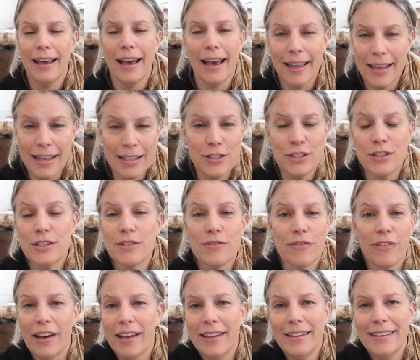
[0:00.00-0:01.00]
uh, it's just
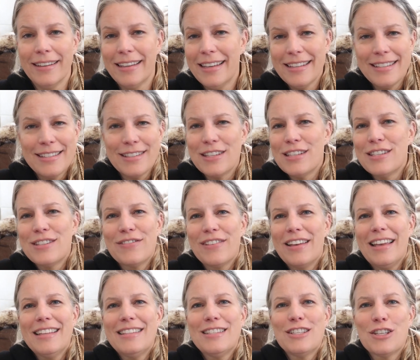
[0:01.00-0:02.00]
fun. It's just,
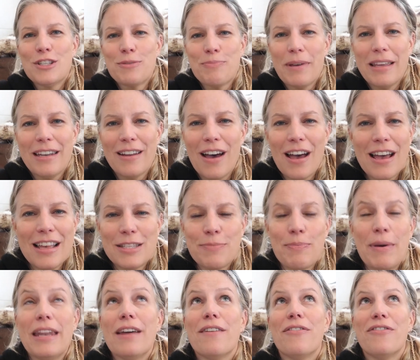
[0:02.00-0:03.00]
it's just been, a, it's
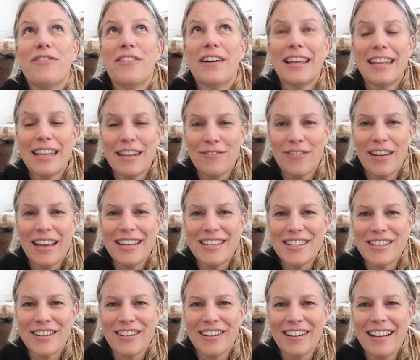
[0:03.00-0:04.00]
been a fun
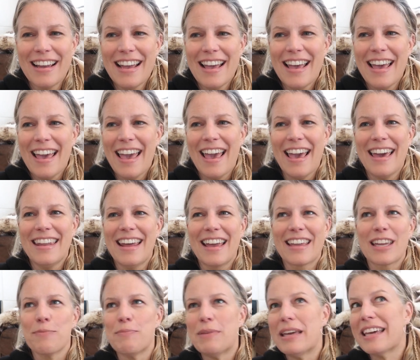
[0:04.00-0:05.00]
adventure and
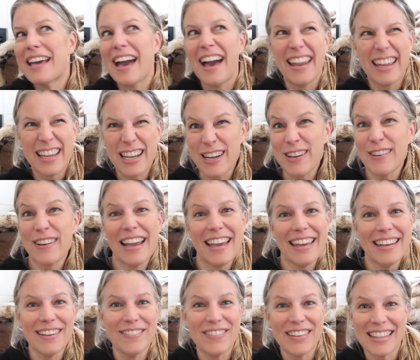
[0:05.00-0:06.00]
I can be kind of
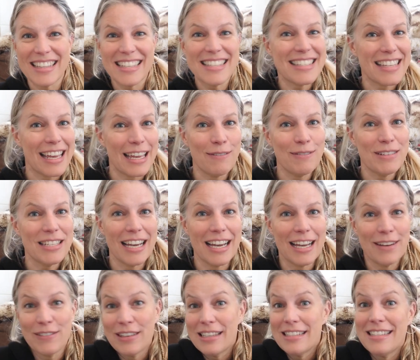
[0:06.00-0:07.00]
creative at the same
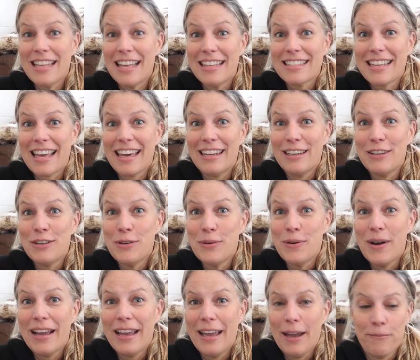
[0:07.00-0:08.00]
time because that's kind of
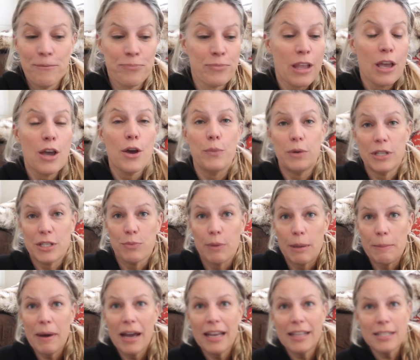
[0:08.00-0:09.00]
who I am. Which
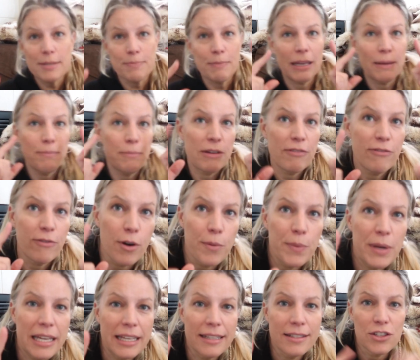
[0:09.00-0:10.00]
reminds me, before
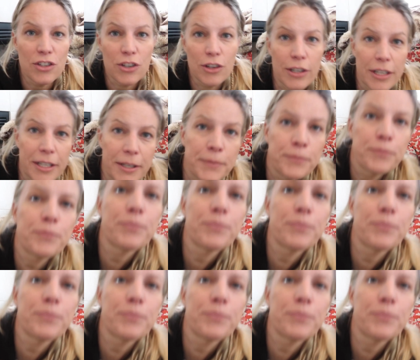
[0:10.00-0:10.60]
we get started,